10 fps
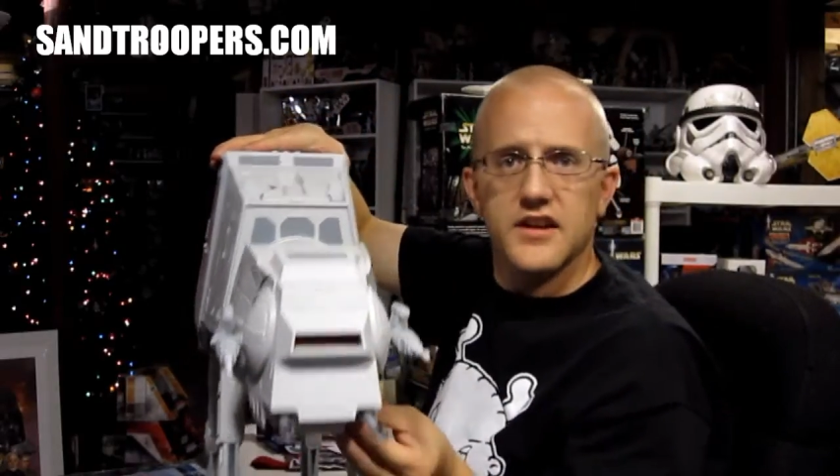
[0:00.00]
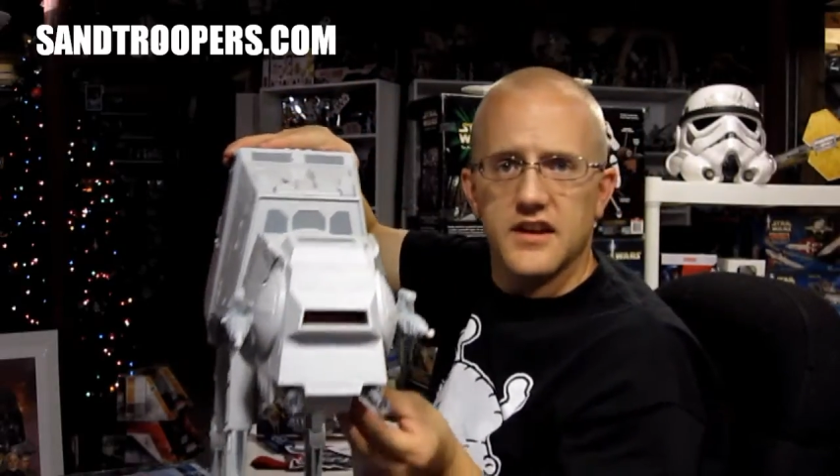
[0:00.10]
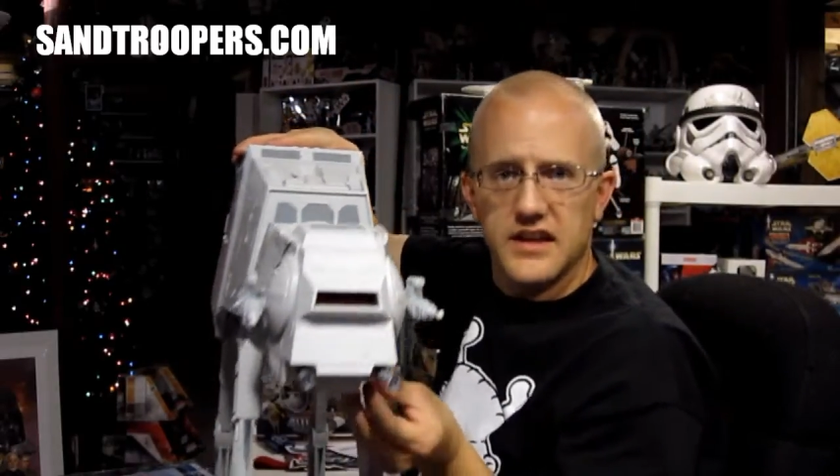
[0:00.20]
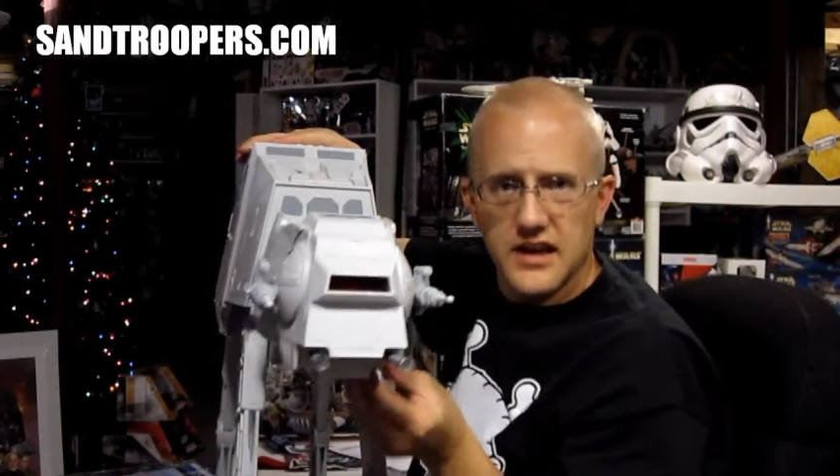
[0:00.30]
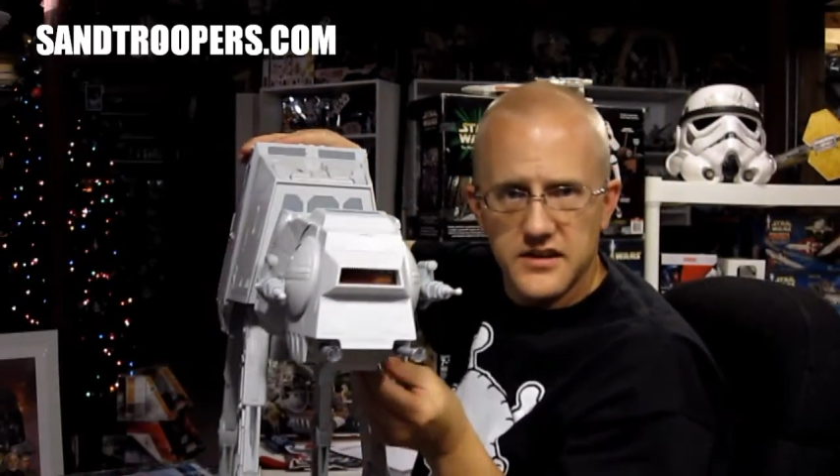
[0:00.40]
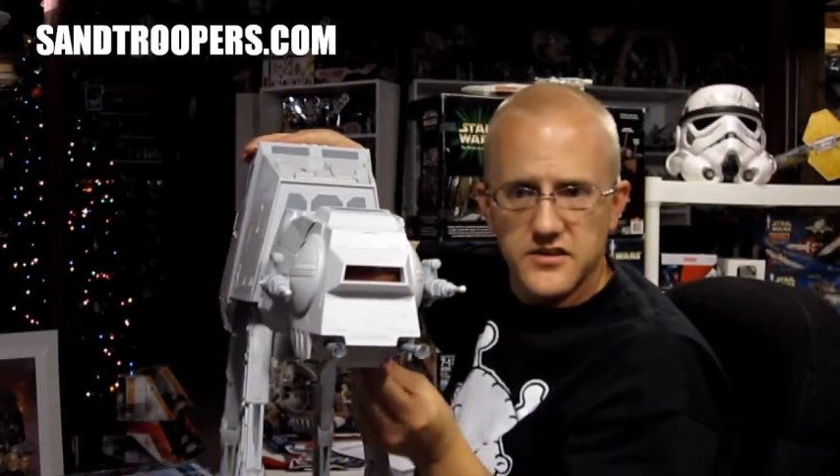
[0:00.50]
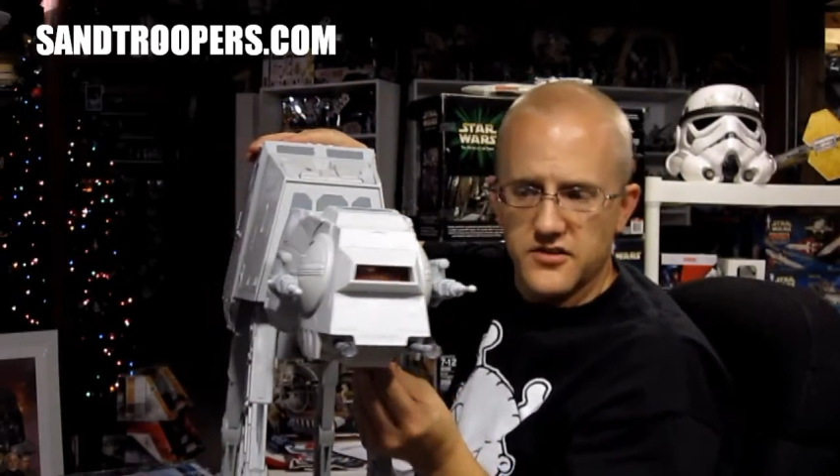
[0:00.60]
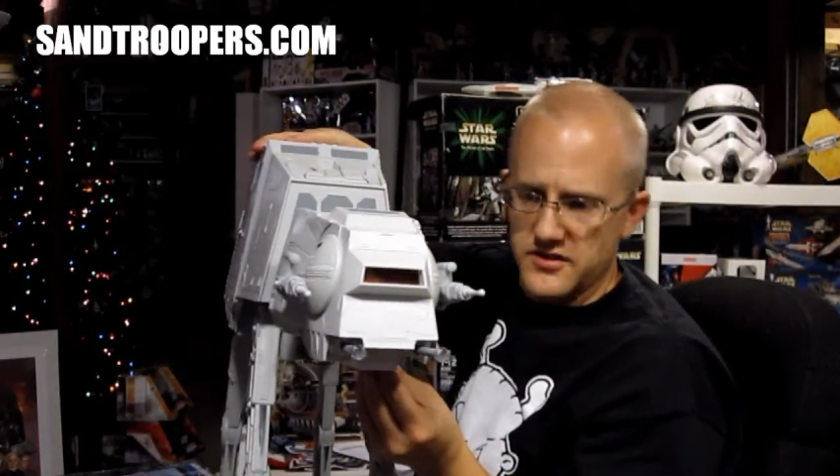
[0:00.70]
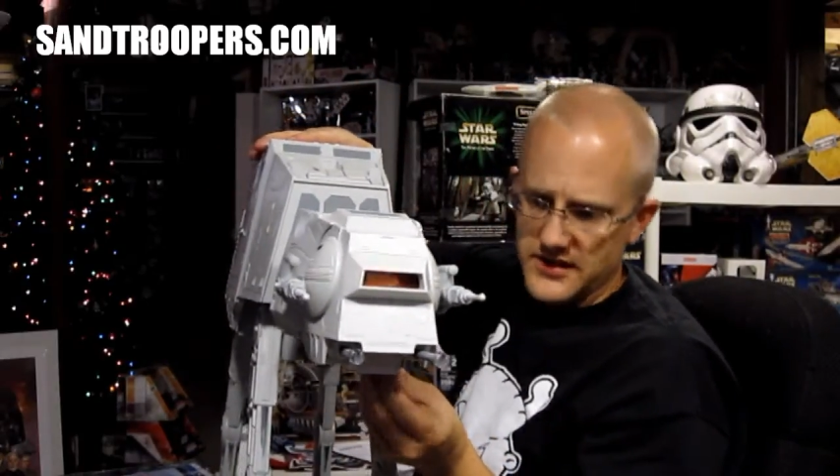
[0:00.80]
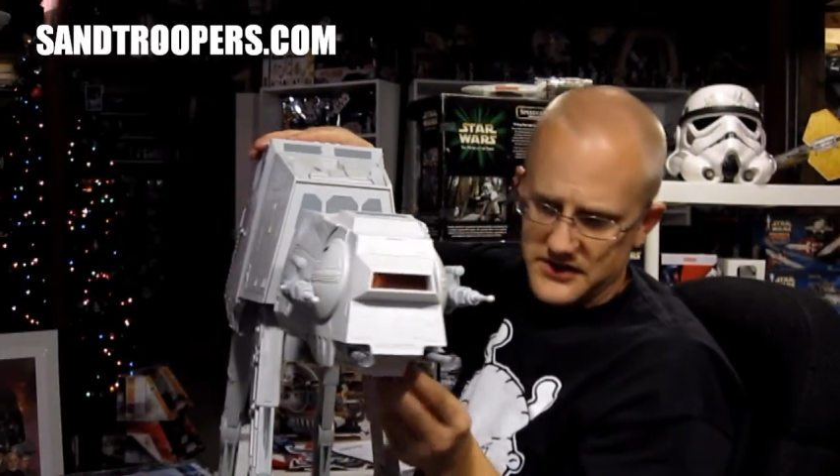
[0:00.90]
again, you know,
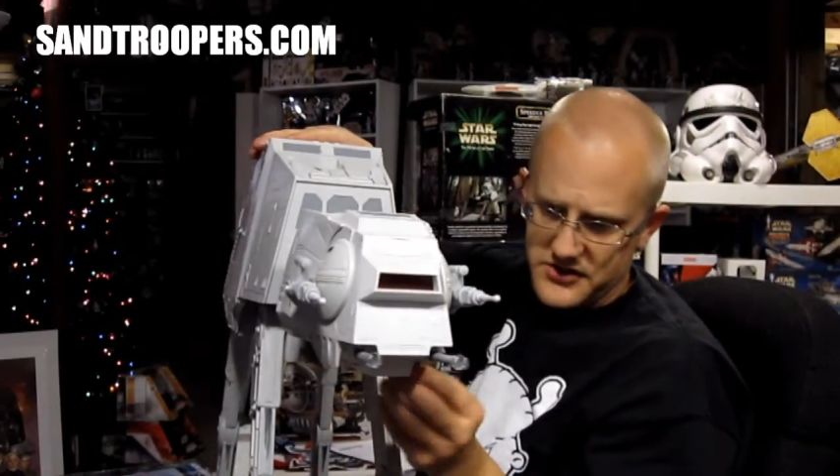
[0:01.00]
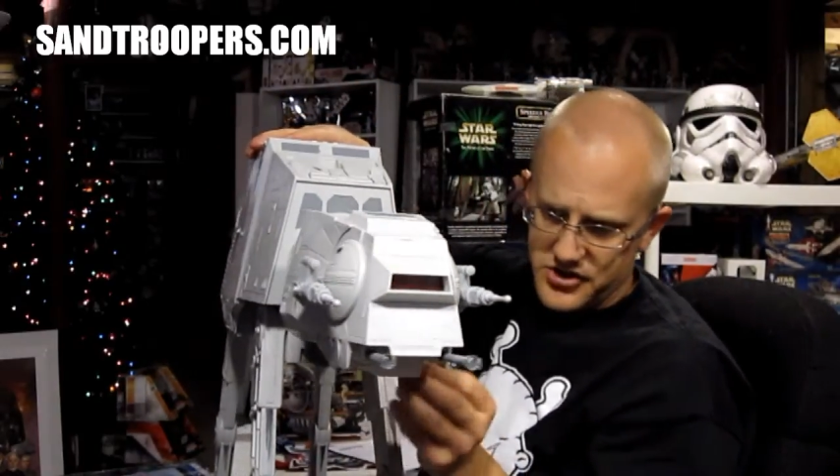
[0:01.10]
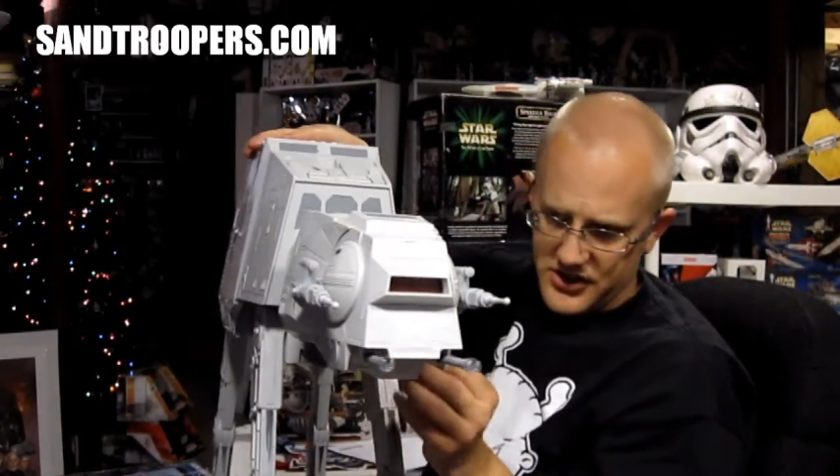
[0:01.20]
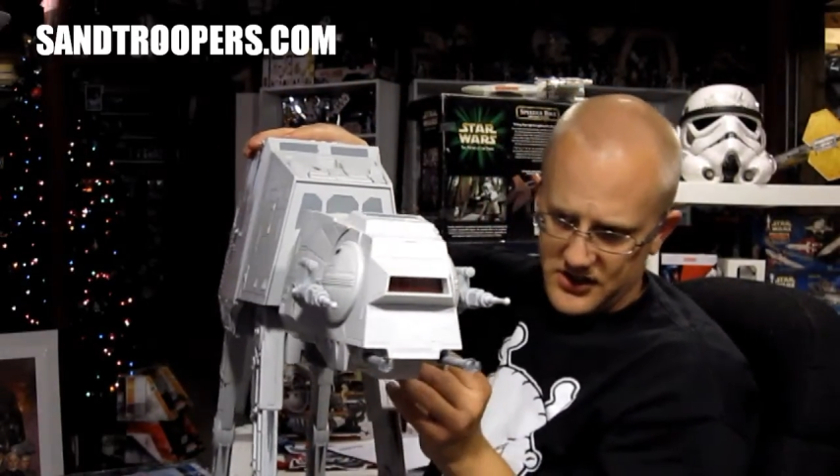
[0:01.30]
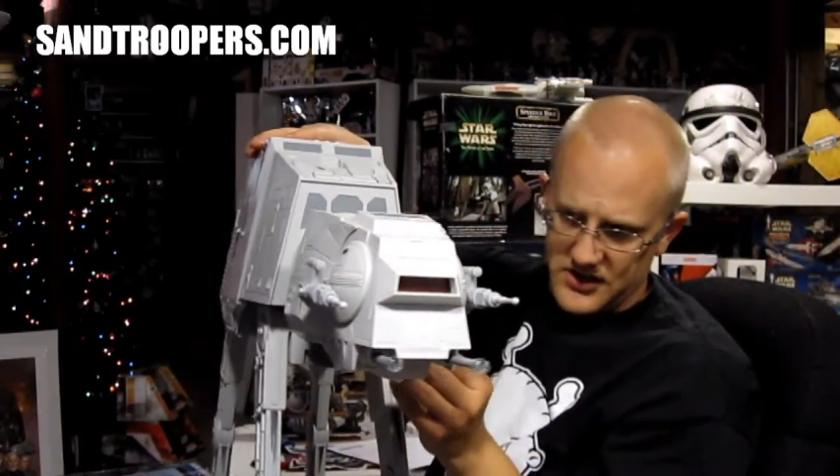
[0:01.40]
you got the chin